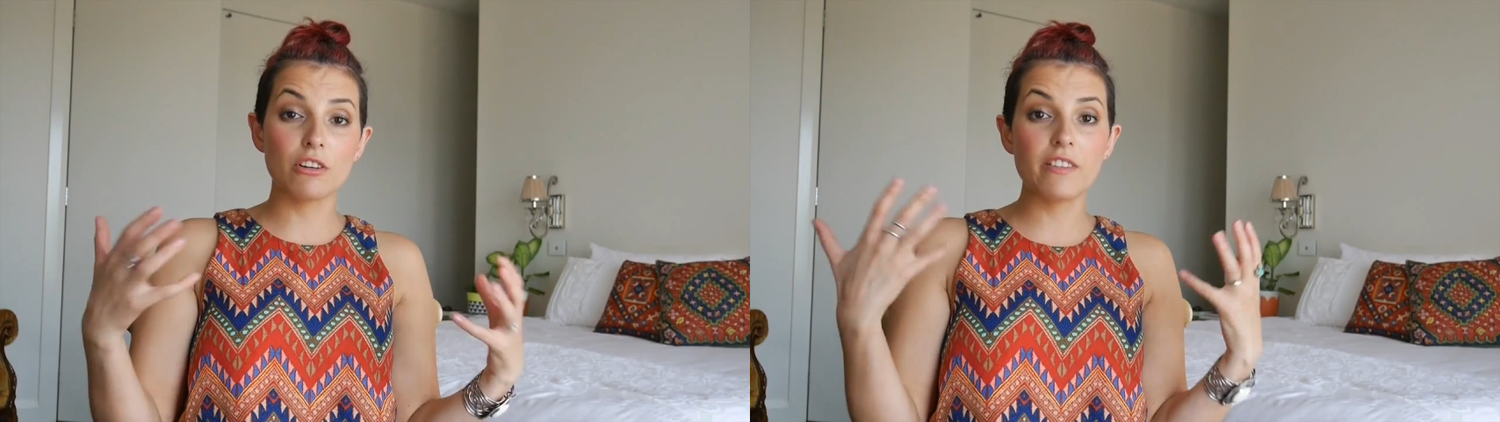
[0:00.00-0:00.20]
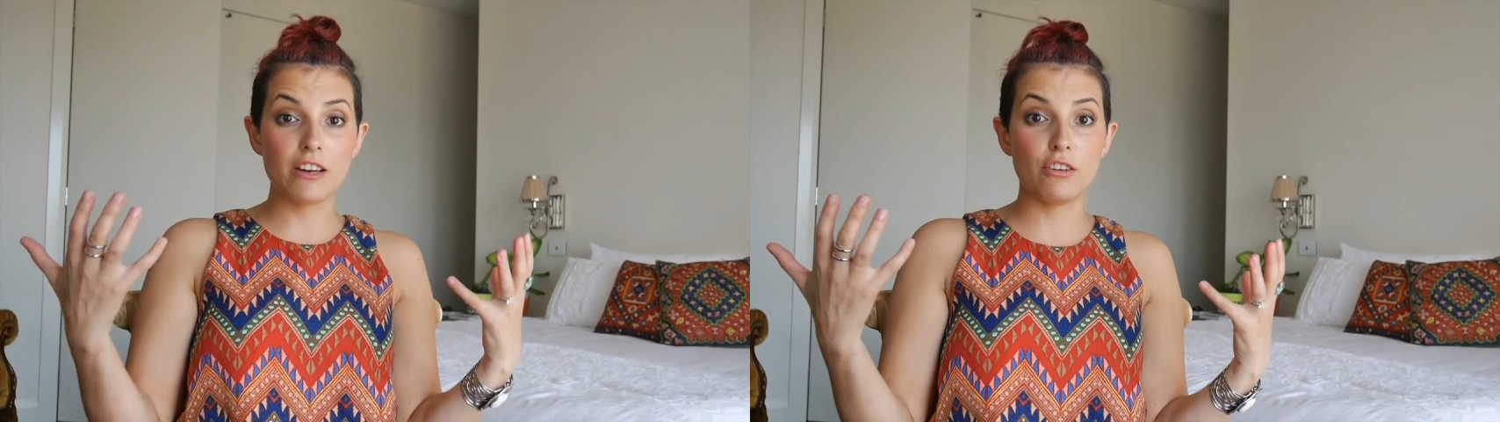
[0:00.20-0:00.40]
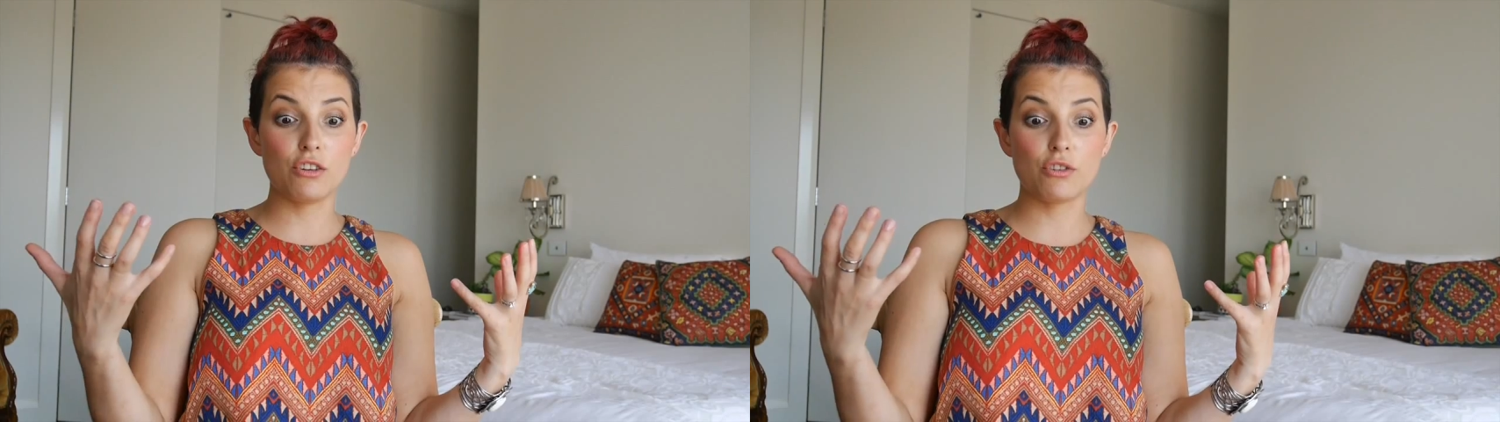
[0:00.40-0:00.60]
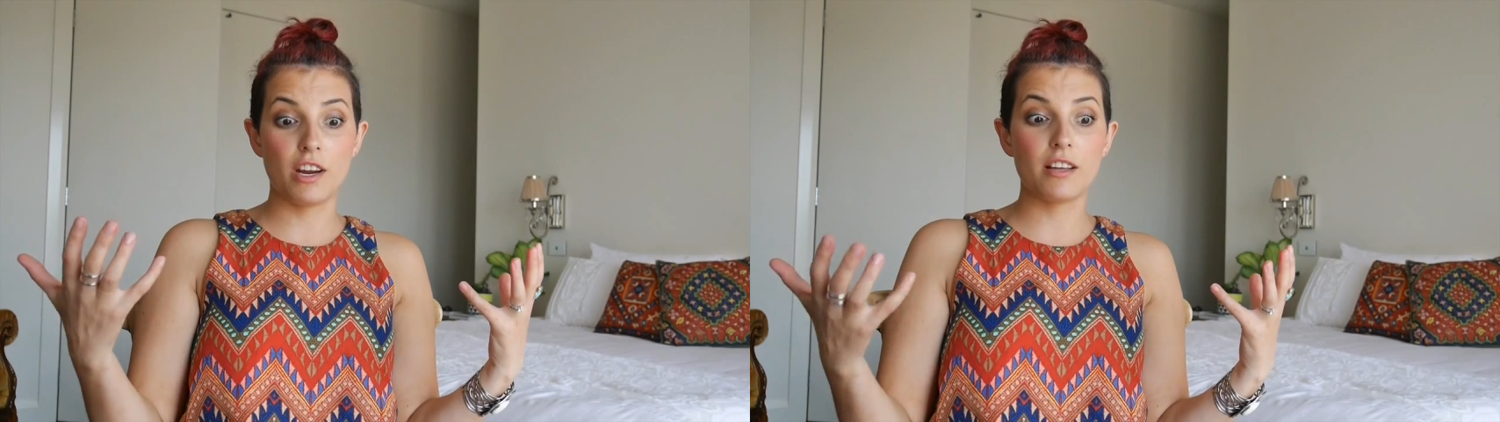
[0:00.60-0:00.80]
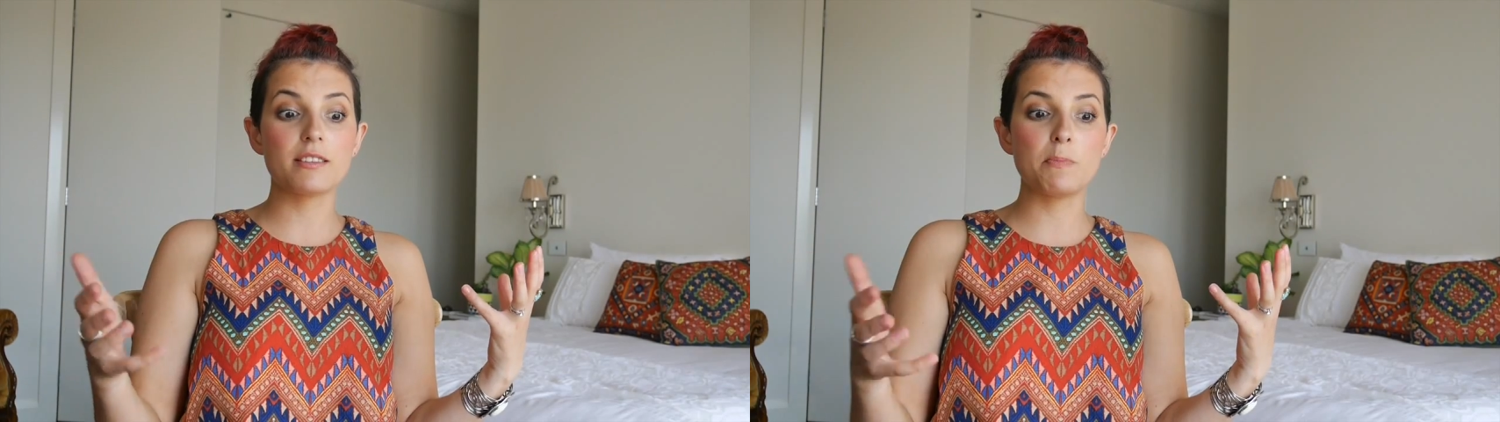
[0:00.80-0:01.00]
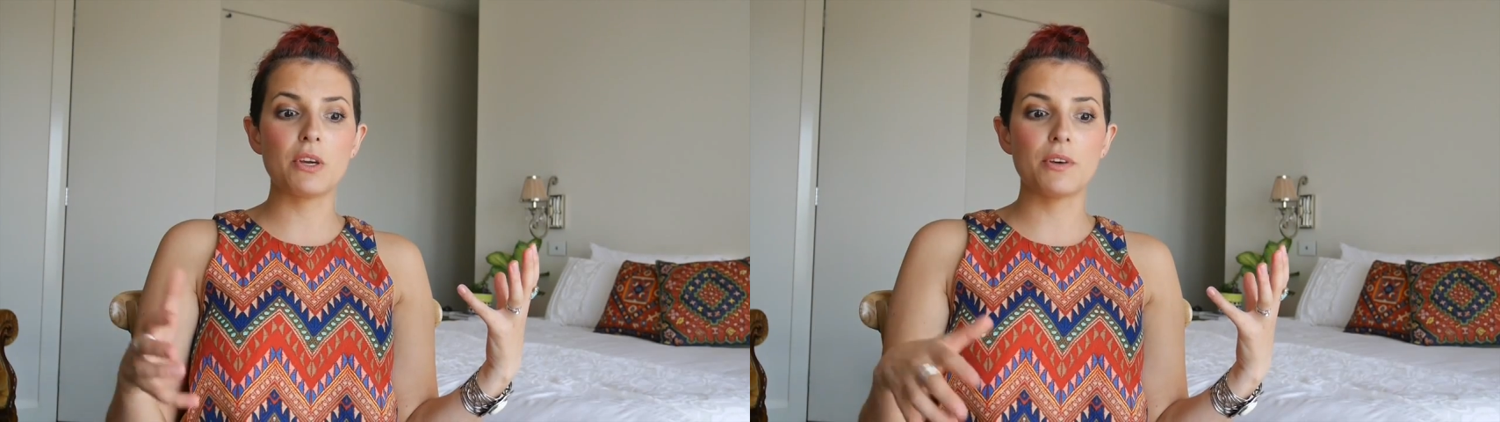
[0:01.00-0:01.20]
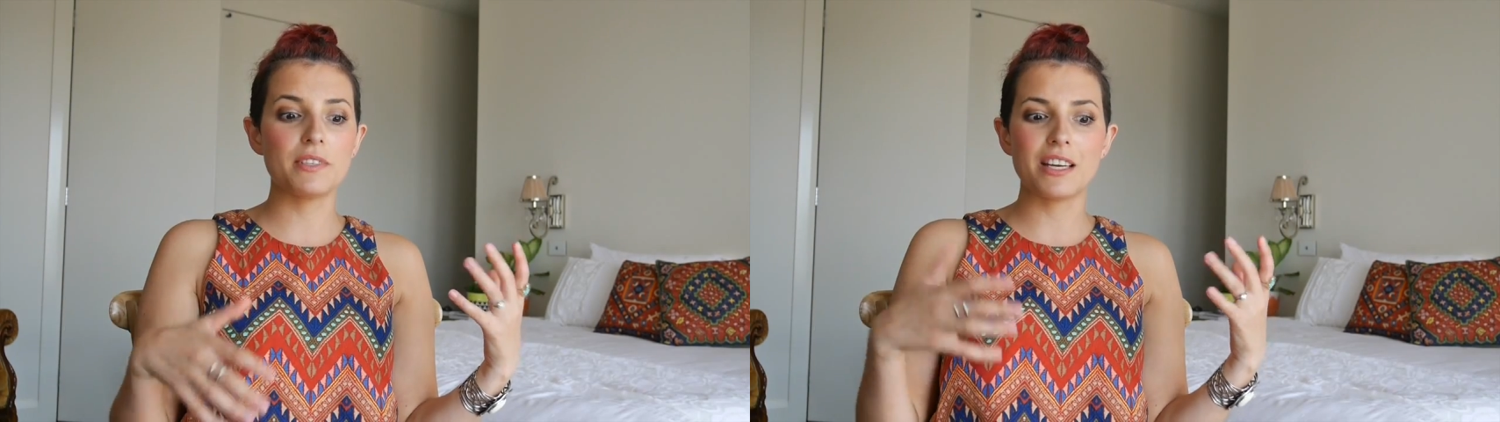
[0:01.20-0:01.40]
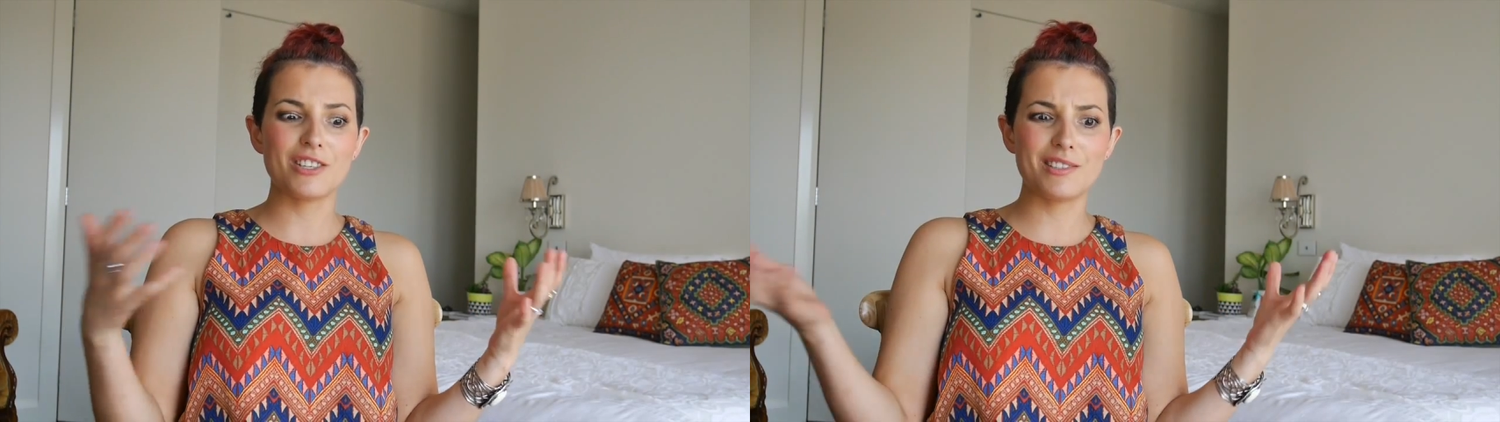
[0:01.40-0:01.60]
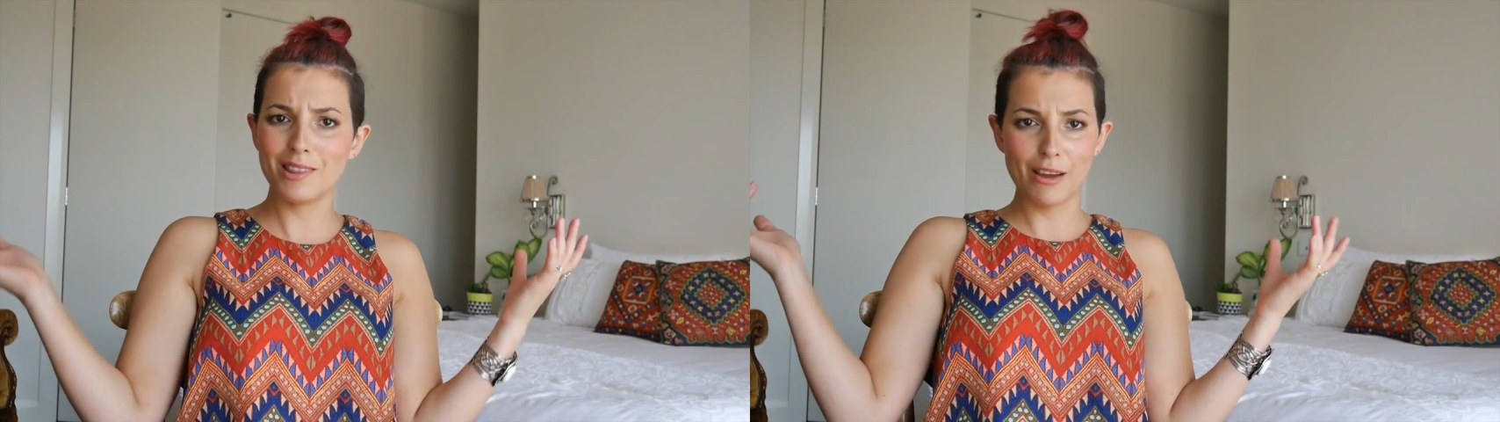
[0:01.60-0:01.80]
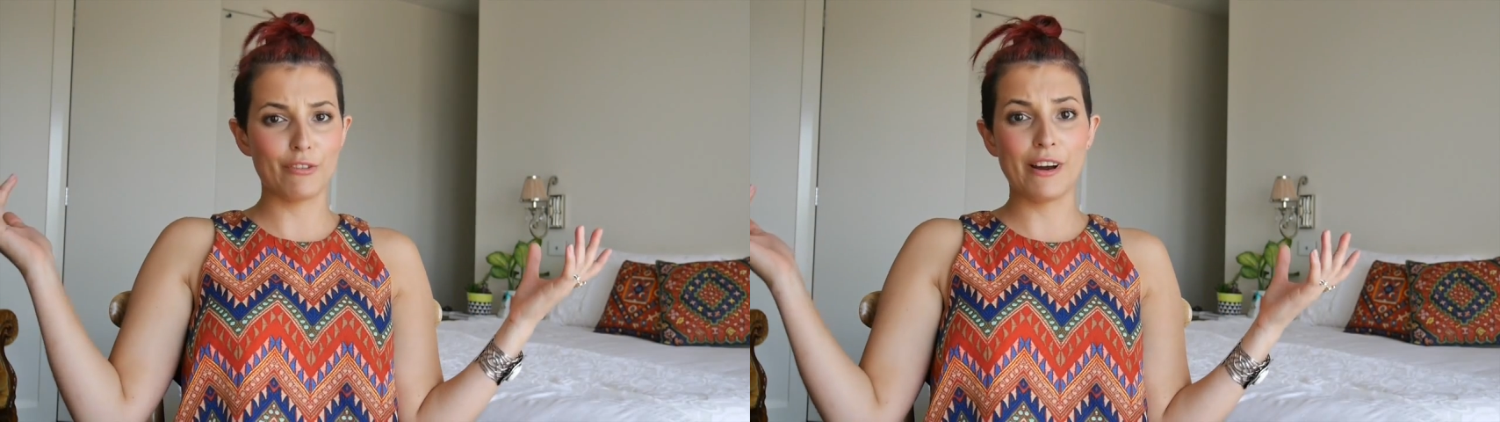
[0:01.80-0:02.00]
a lot of that nutrients because they just
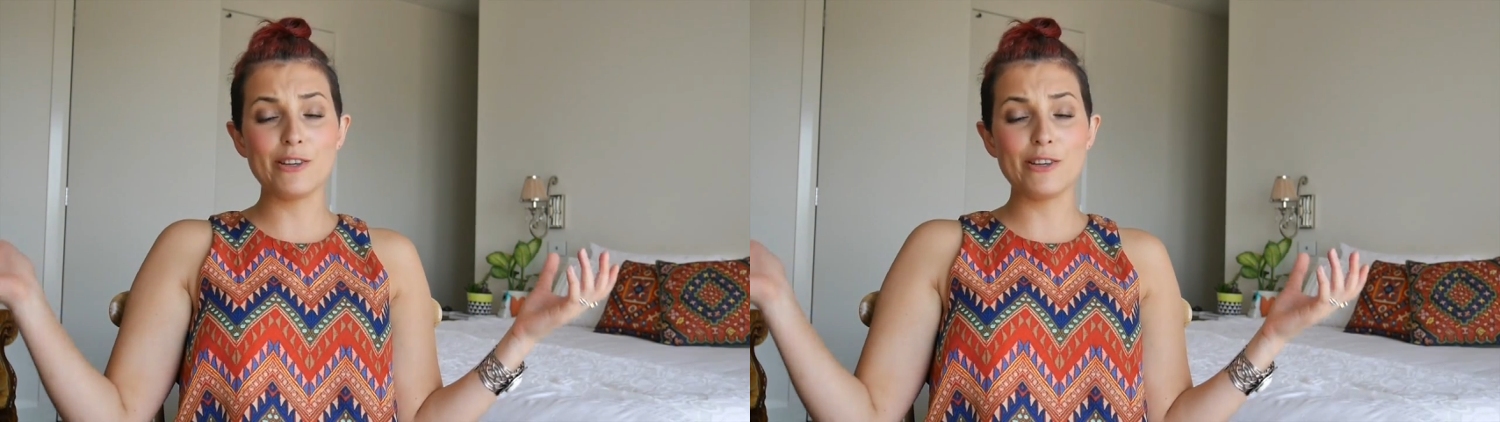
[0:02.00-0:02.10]
sit there for